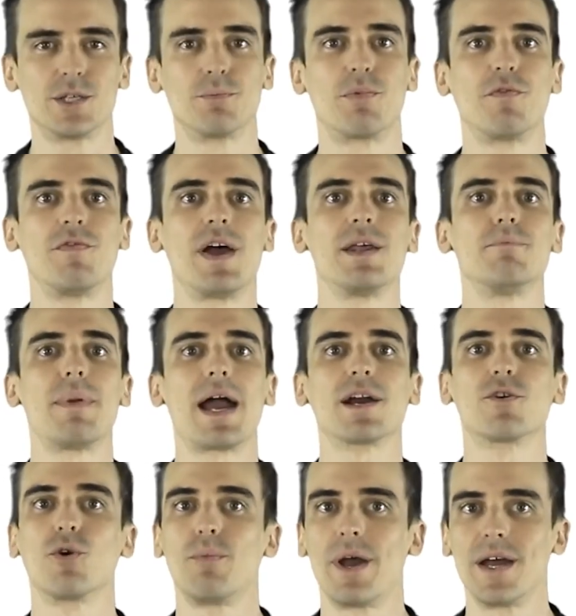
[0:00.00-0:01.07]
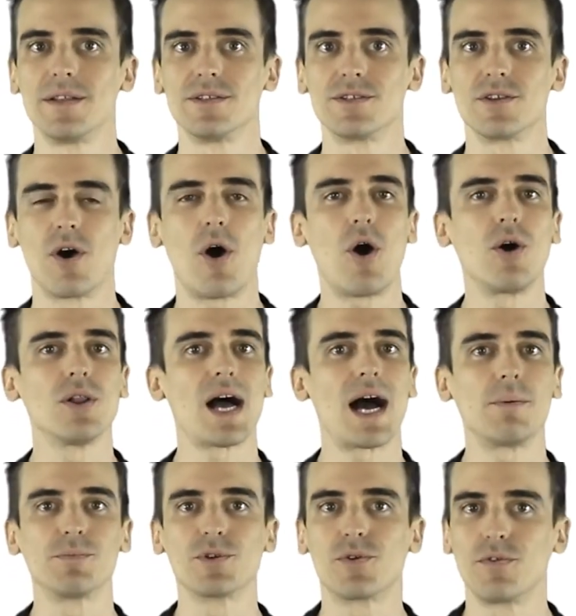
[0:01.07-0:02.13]
To prevent macrobends, all
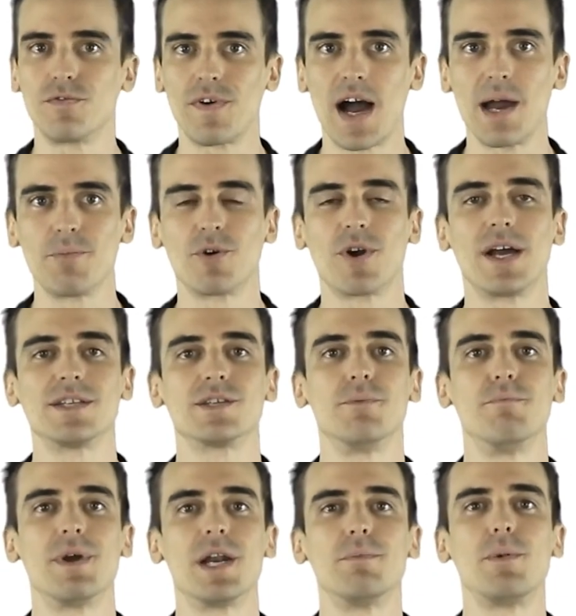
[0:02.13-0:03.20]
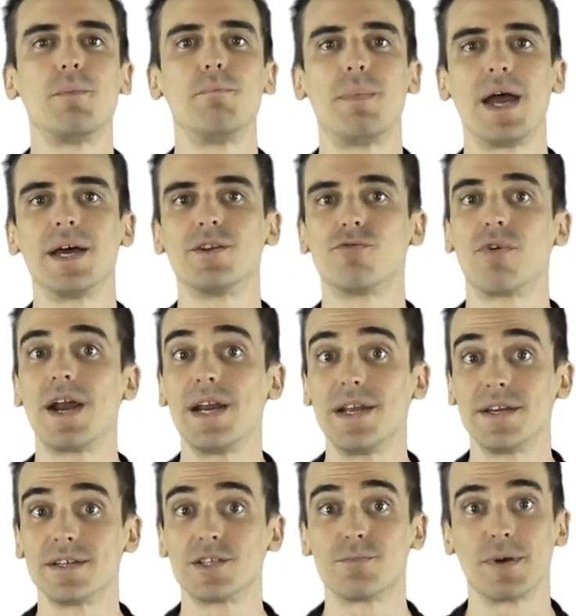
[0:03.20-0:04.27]
optical fiber has a minimum bend
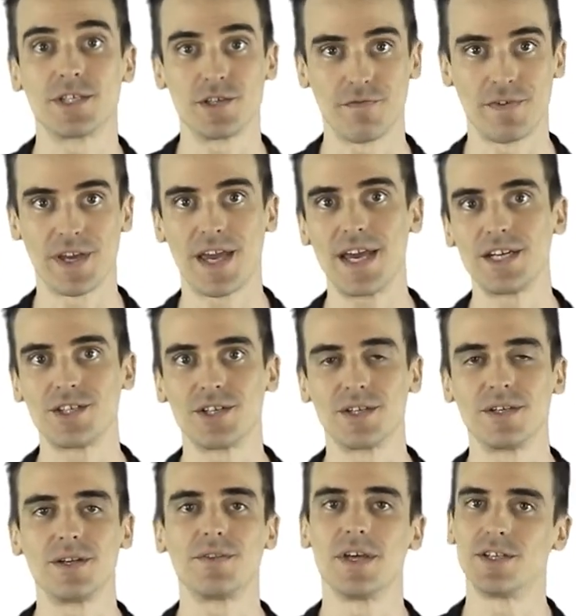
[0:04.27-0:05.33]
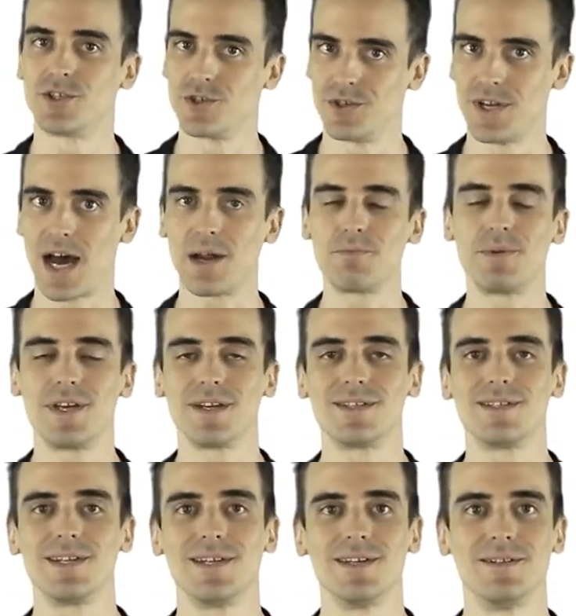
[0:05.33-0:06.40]
radius specification that should not be
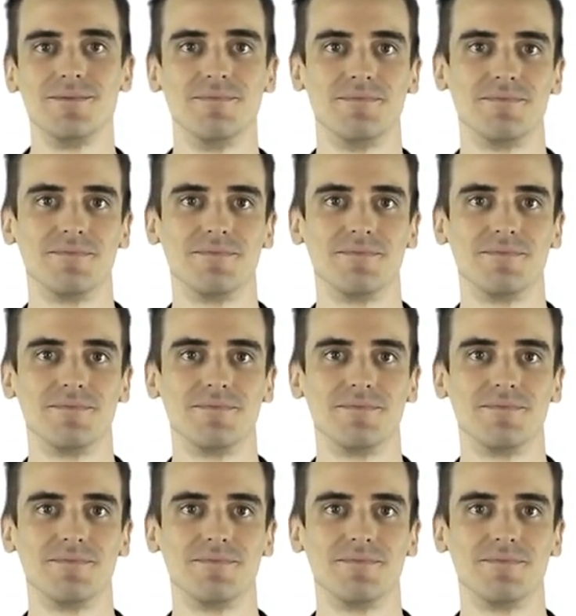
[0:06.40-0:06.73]
exceeded.